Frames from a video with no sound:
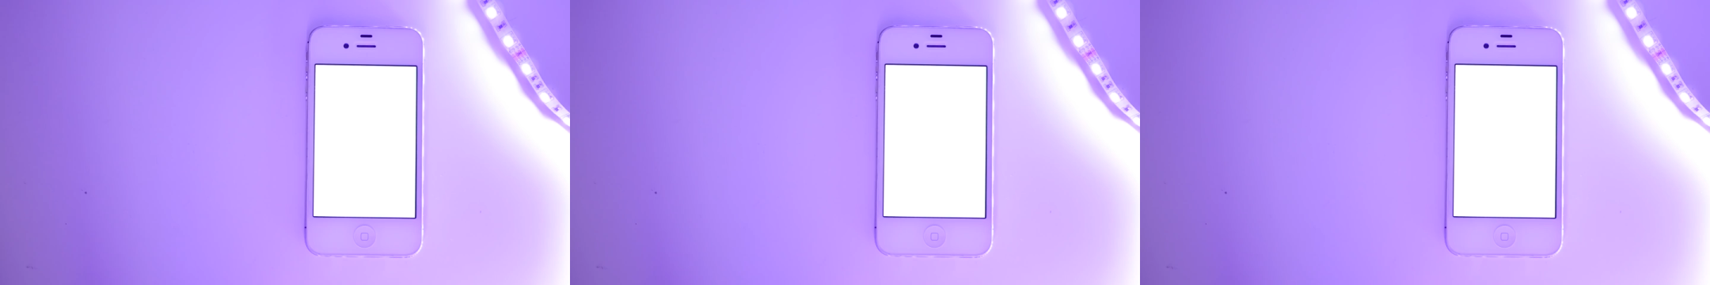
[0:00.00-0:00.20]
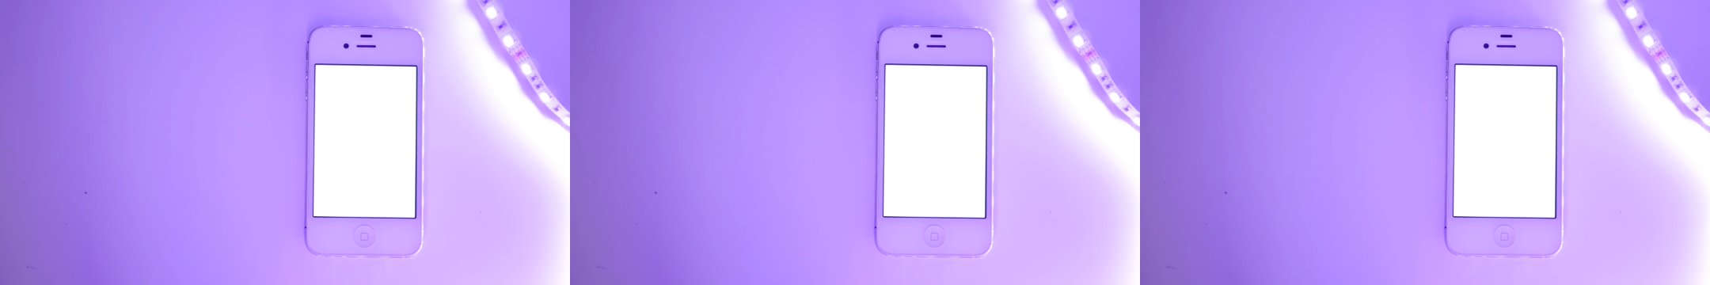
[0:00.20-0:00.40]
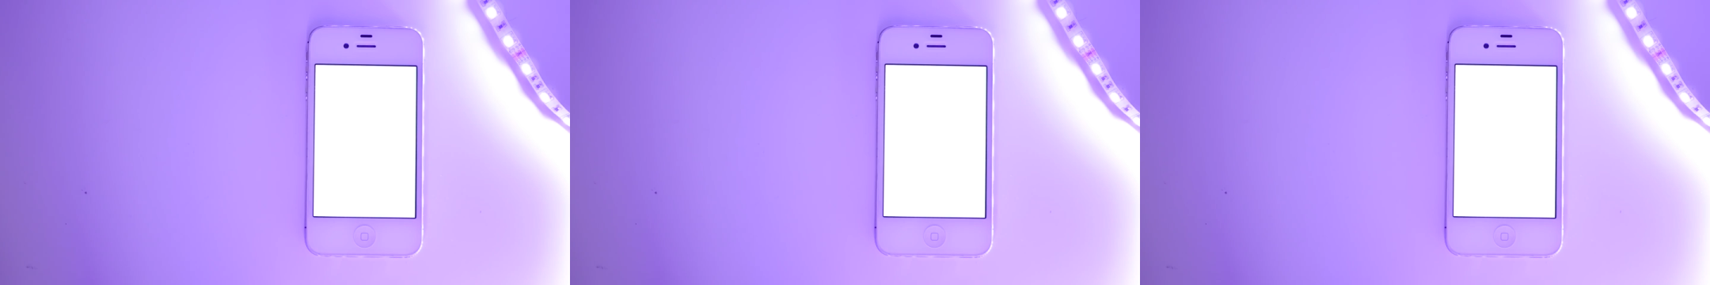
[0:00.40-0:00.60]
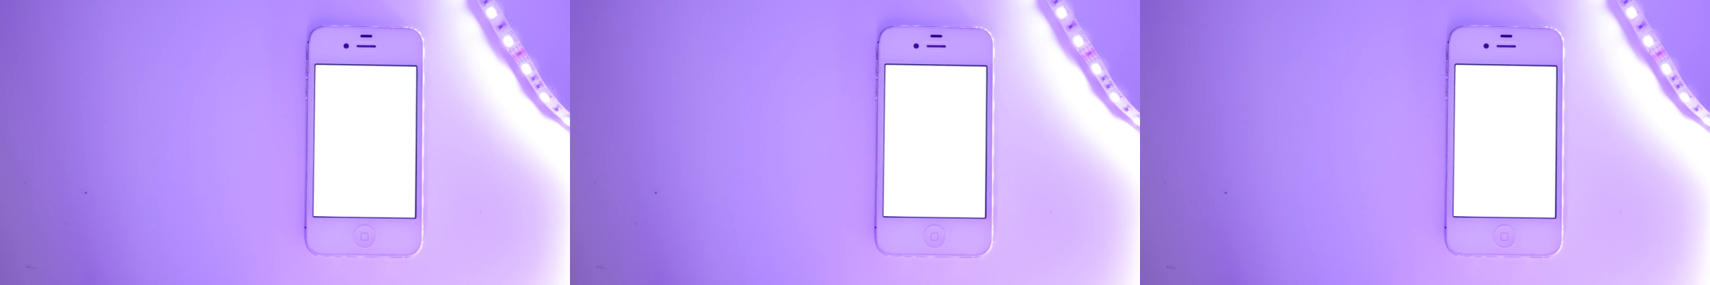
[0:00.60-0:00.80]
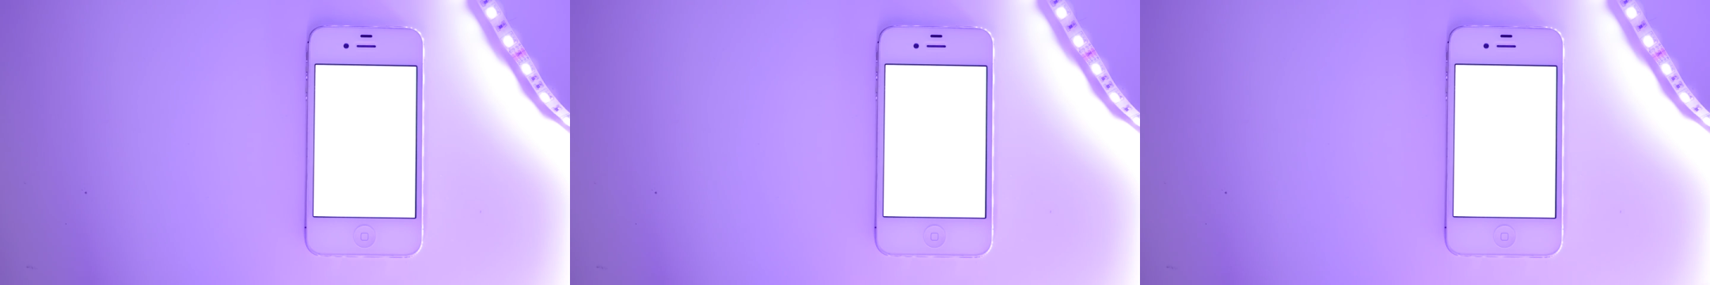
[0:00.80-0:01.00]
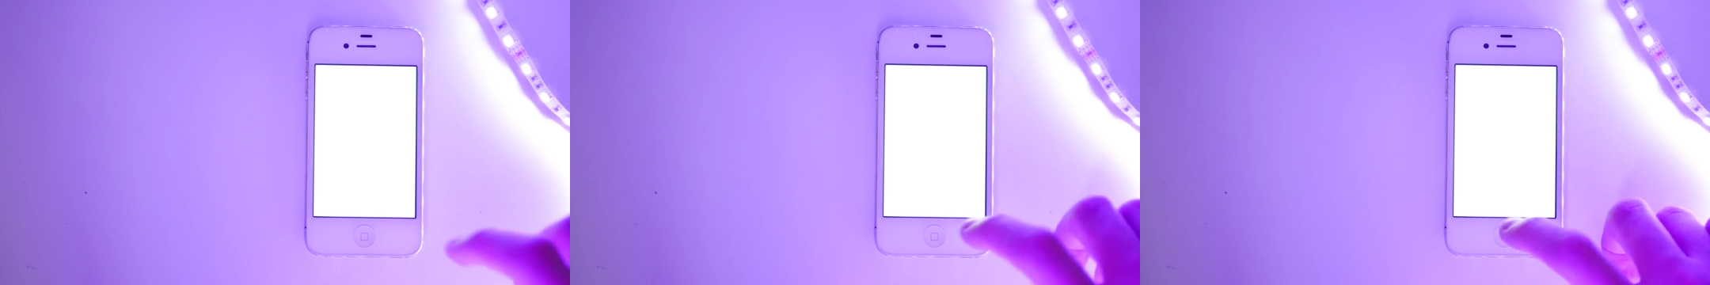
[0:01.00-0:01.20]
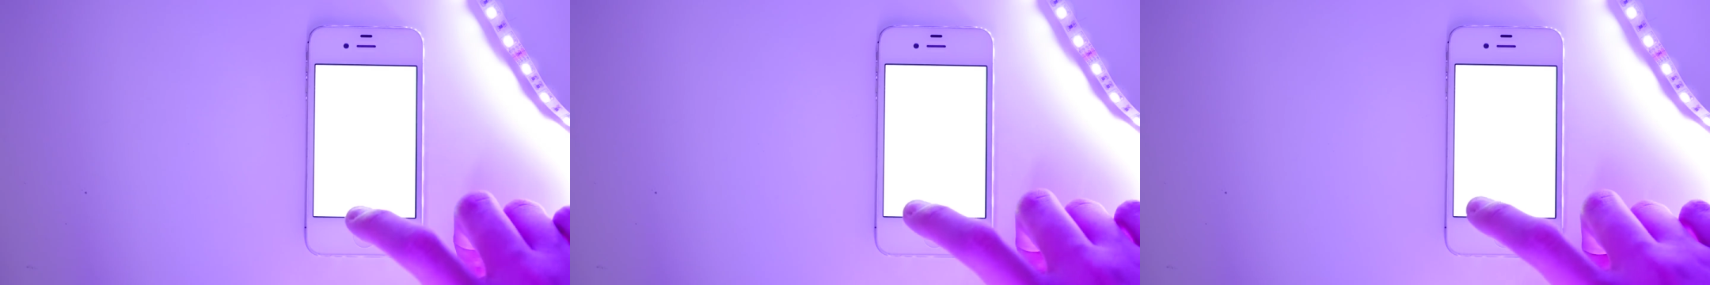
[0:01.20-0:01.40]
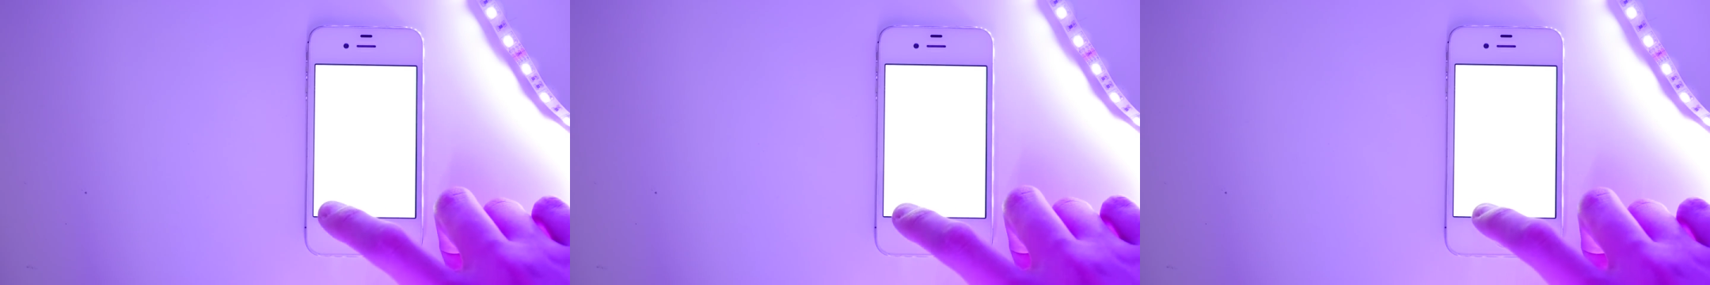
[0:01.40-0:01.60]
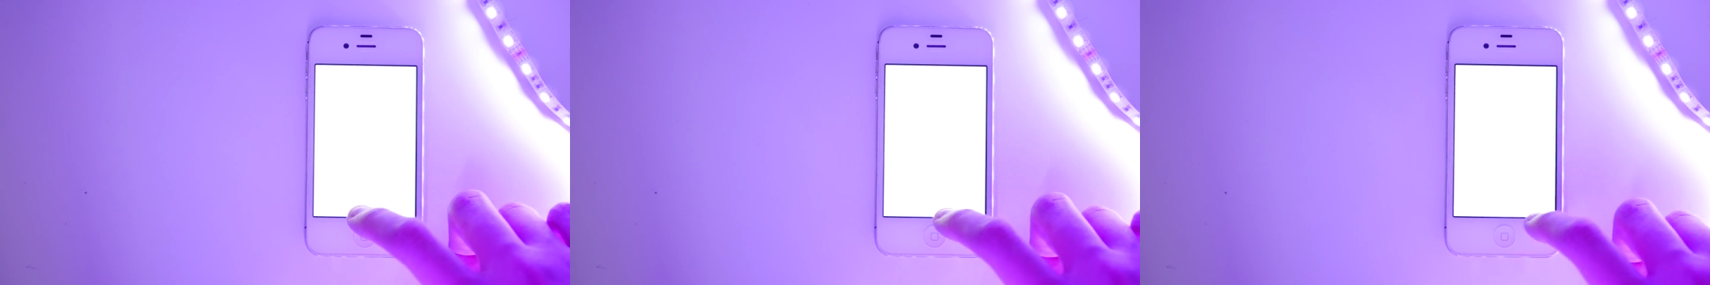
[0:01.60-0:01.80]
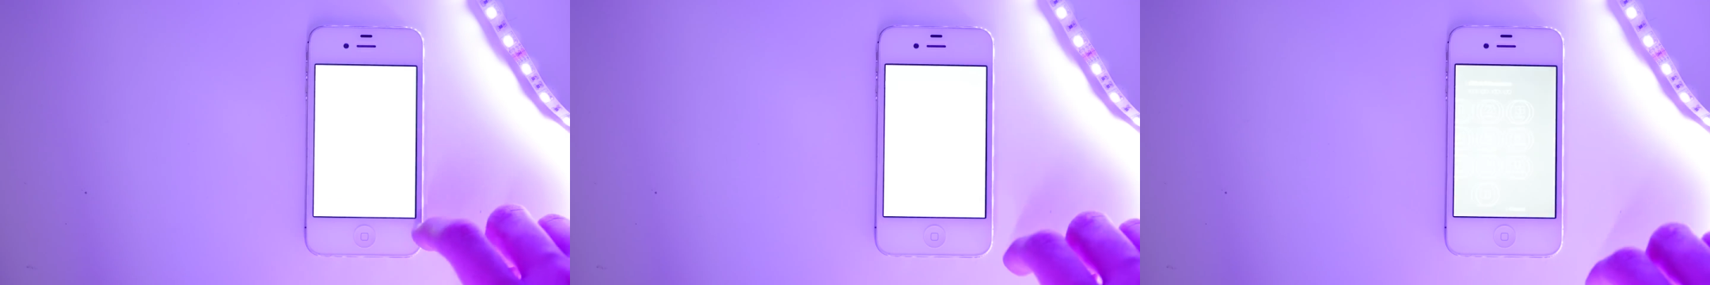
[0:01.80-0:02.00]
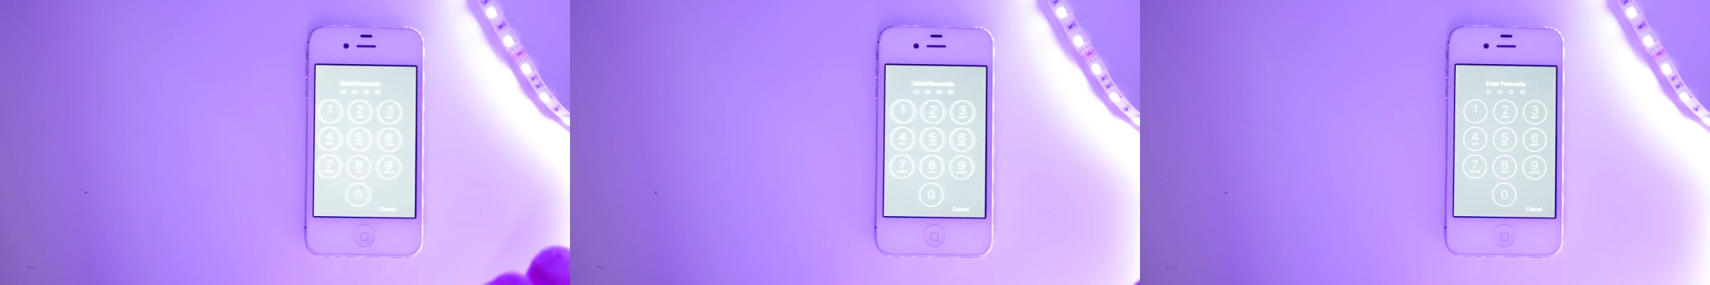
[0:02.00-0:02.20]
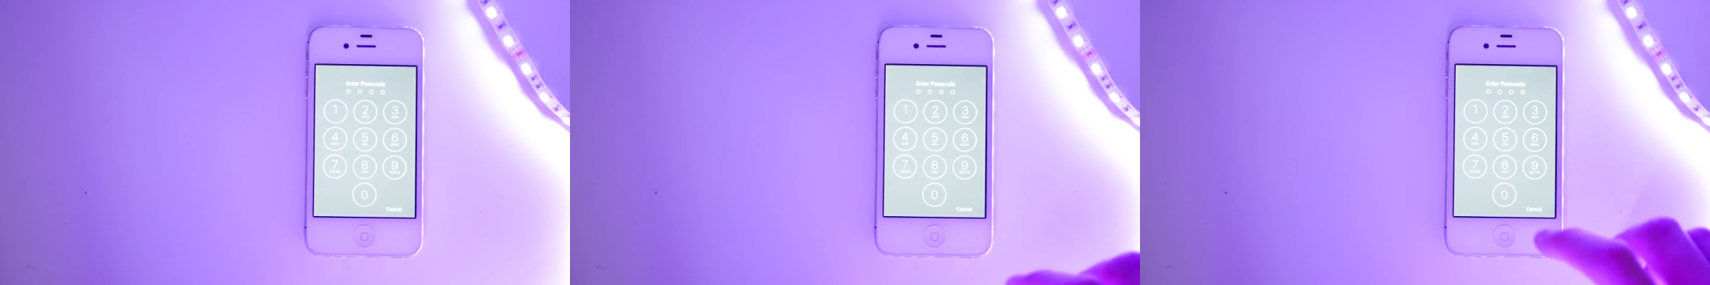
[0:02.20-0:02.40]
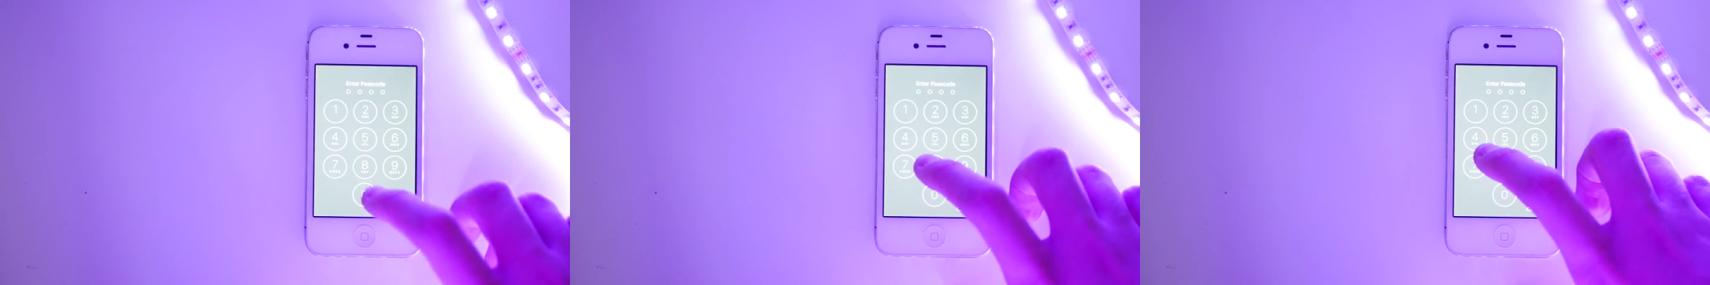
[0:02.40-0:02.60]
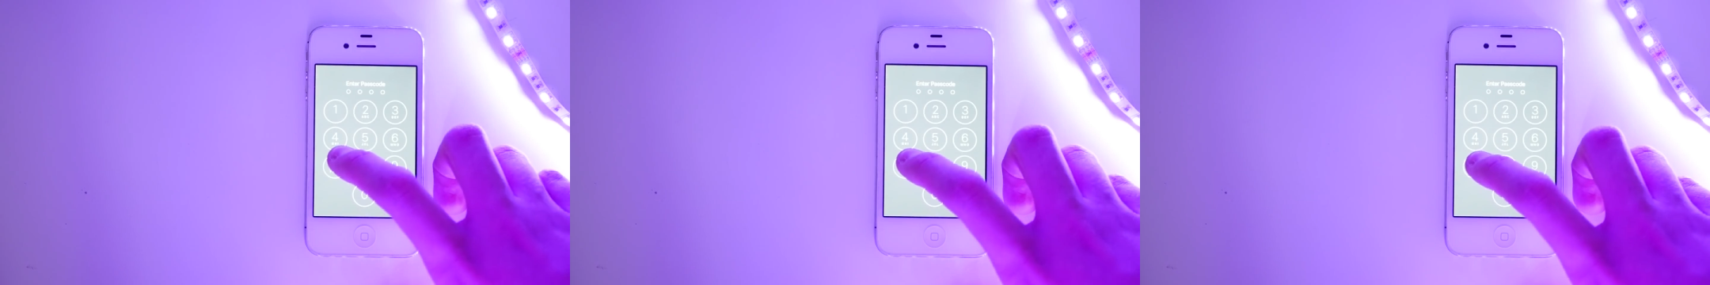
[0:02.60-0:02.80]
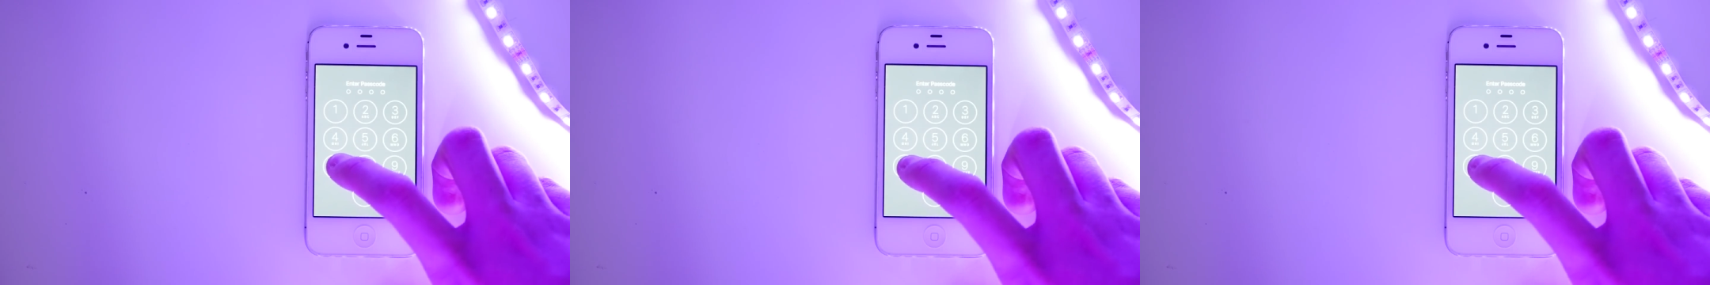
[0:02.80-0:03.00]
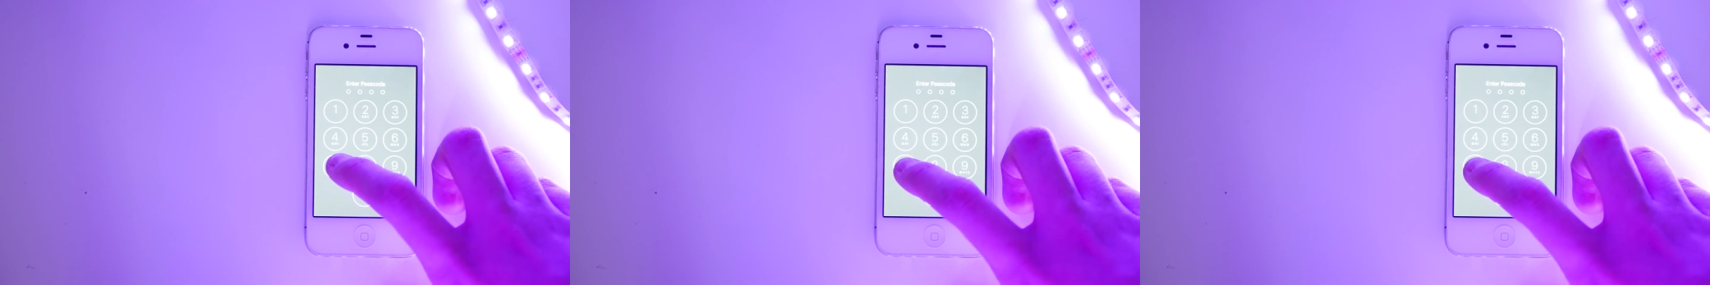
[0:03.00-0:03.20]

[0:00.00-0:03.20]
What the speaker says: No face is visible, so there are no lips to read.